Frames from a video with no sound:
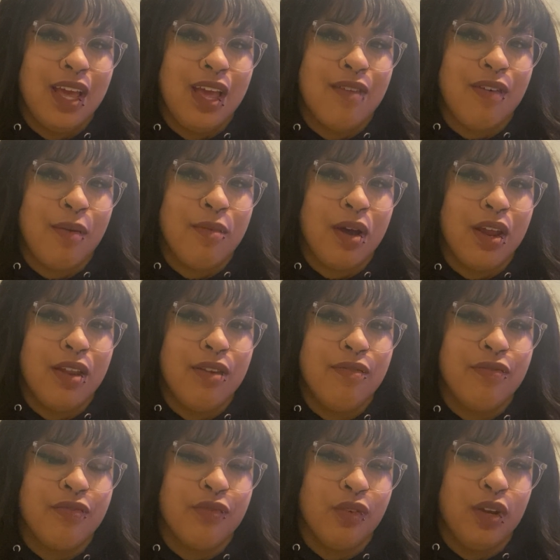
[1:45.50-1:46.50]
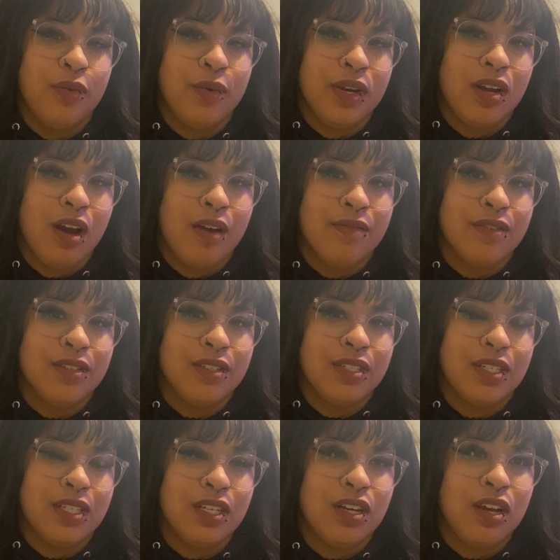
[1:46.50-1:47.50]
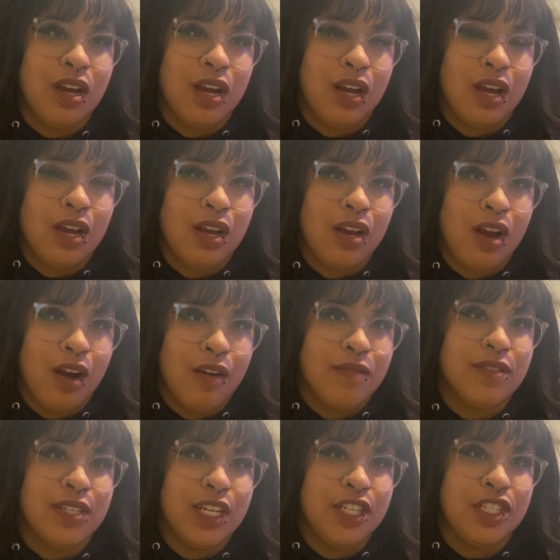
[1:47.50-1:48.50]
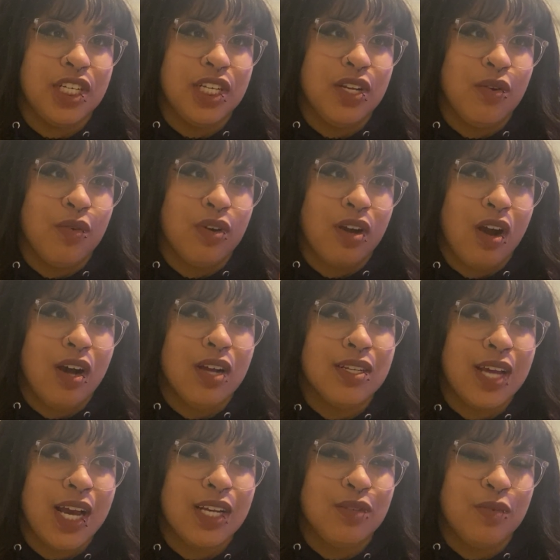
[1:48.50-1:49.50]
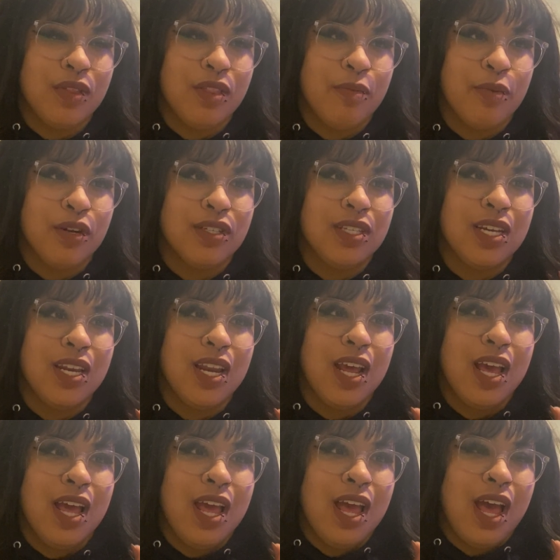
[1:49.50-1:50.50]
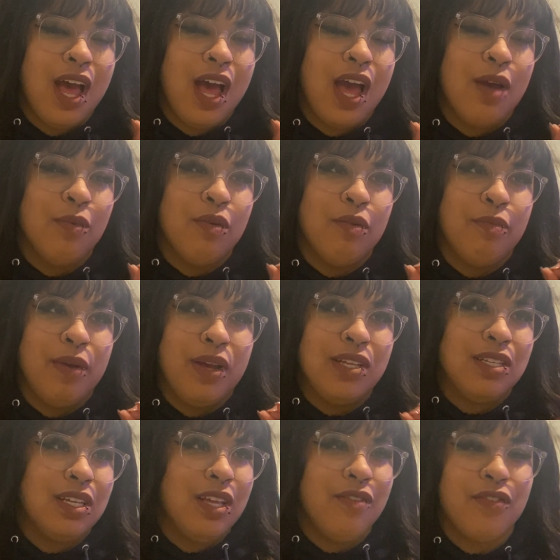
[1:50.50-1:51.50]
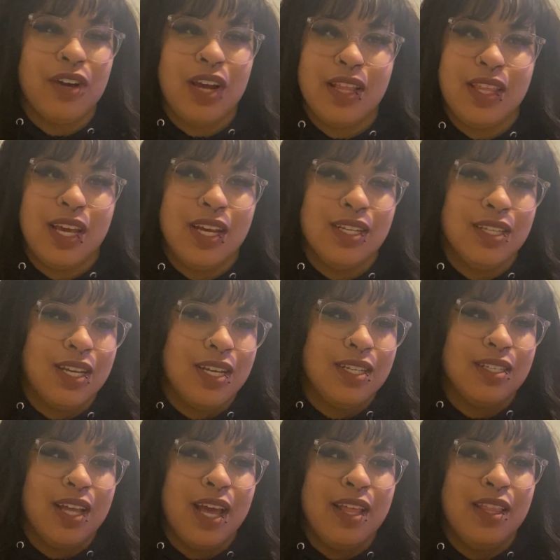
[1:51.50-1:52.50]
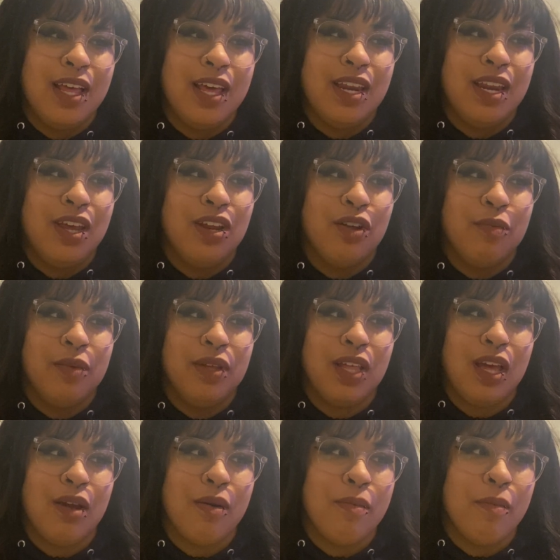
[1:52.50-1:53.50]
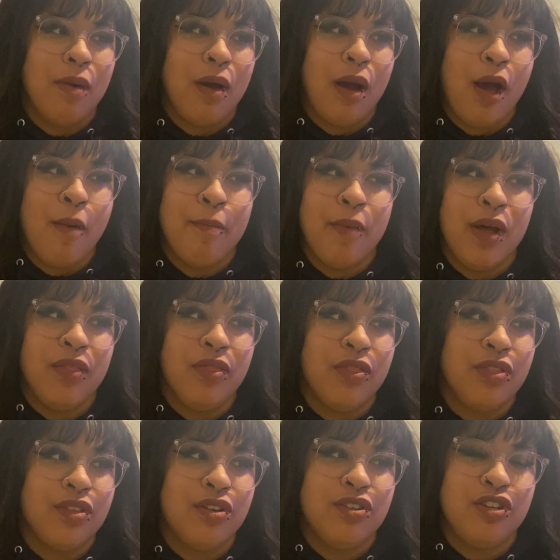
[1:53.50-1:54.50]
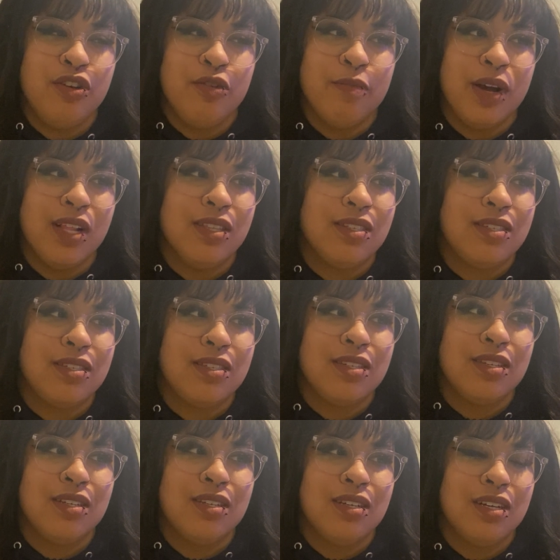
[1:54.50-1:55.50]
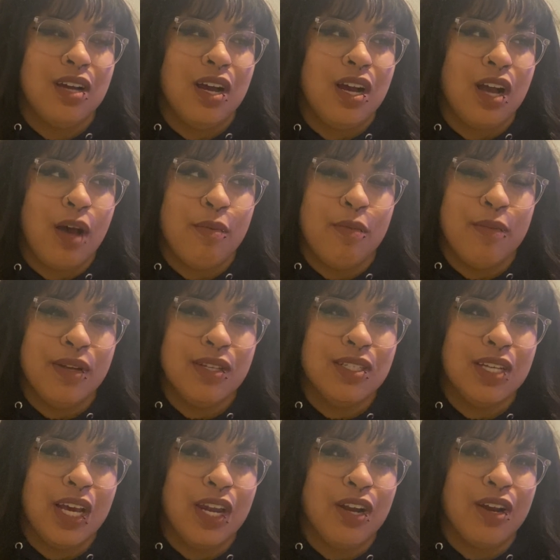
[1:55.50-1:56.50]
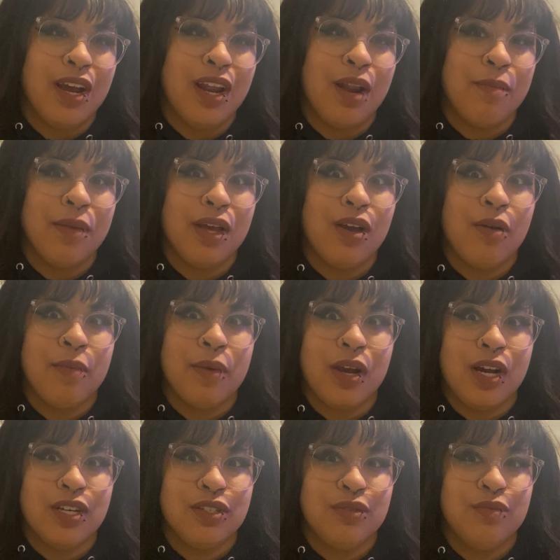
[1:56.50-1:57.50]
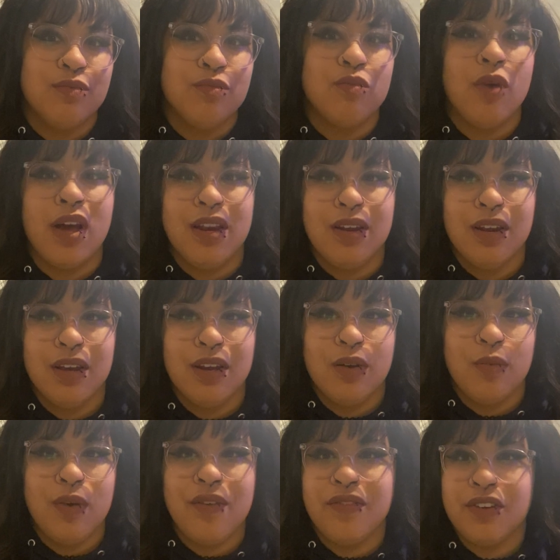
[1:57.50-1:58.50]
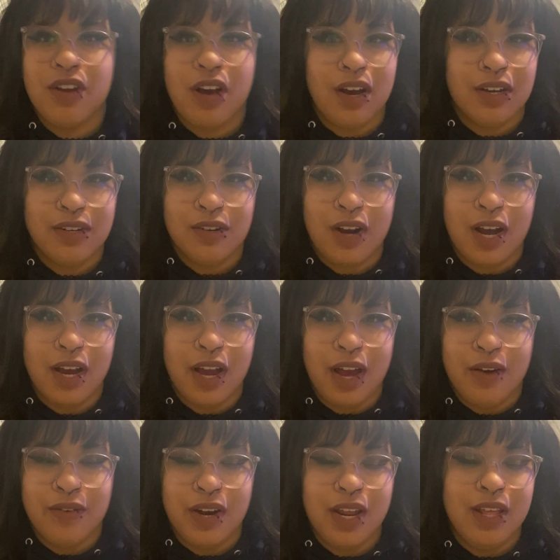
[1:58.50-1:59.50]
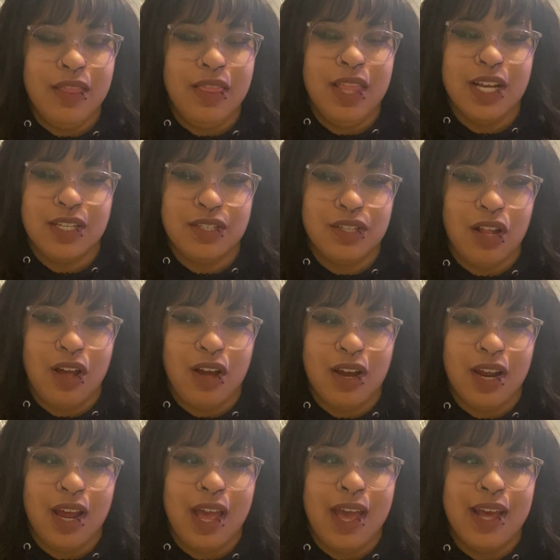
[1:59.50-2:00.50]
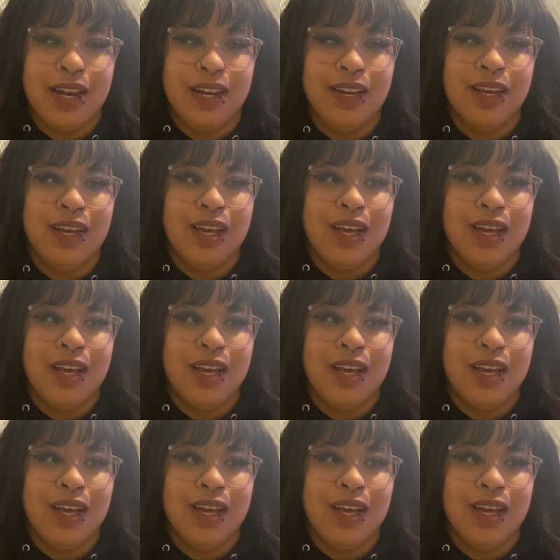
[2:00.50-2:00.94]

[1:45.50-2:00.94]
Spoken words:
if I'm not in frequent conversation or contact with a person. I will basically forget they exist, and then it'll be, like, a month, 2 months, a couple months later, and I'm like, oh my gosh, one, we haven't talked or hung out in this long, and